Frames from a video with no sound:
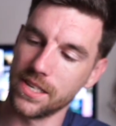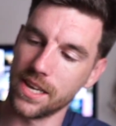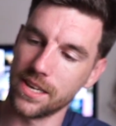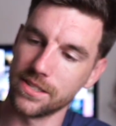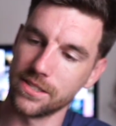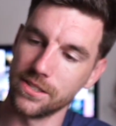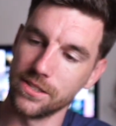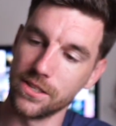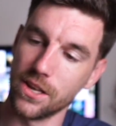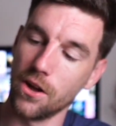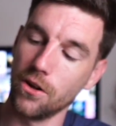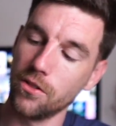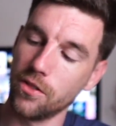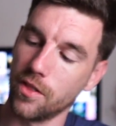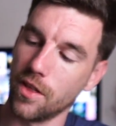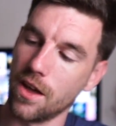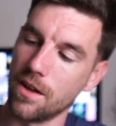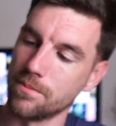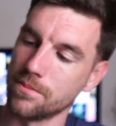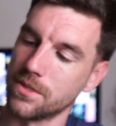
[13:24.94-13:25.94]
he has no
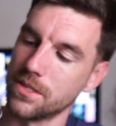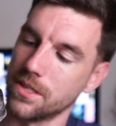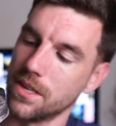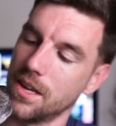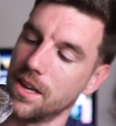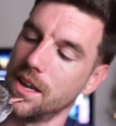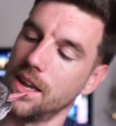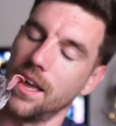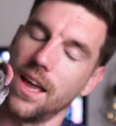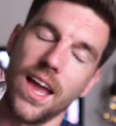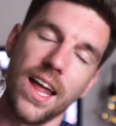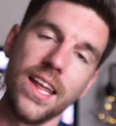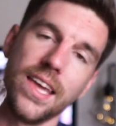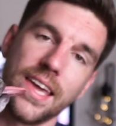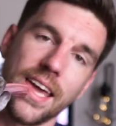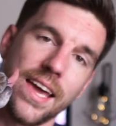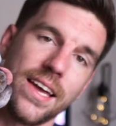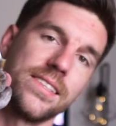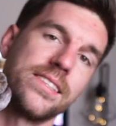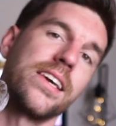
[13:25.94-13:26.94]
thumbs and he
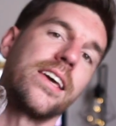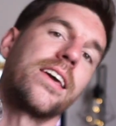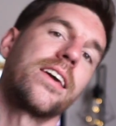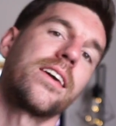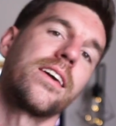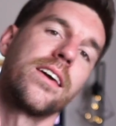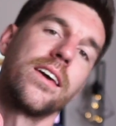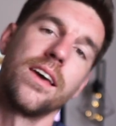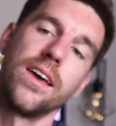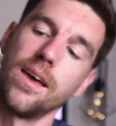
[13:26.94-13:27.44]
can't take